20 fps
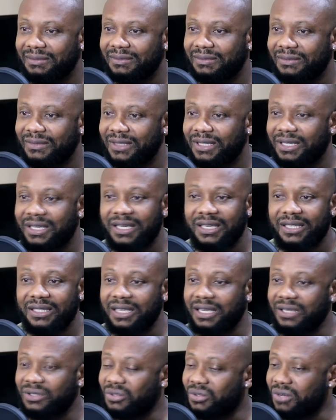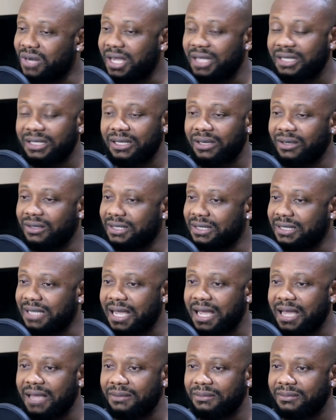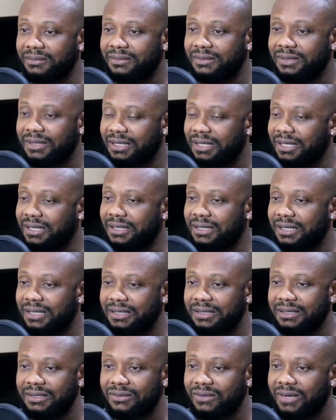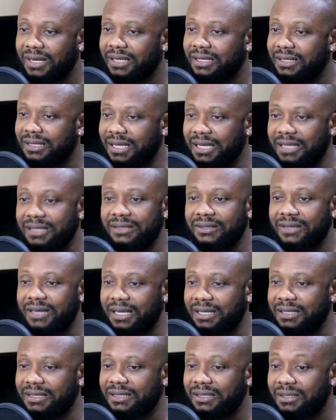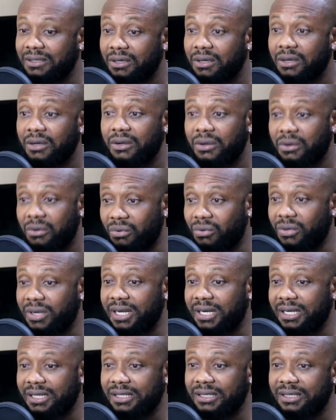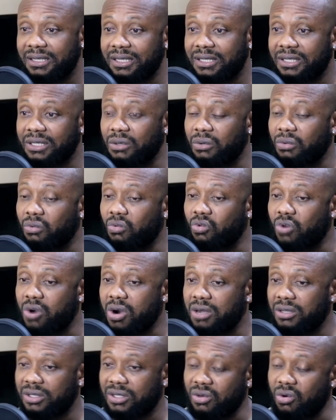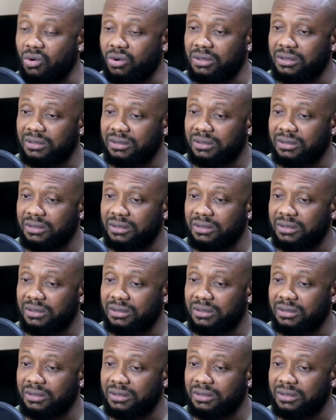He exaggerates all the time. Exaggerates. Really? Is this a war zone?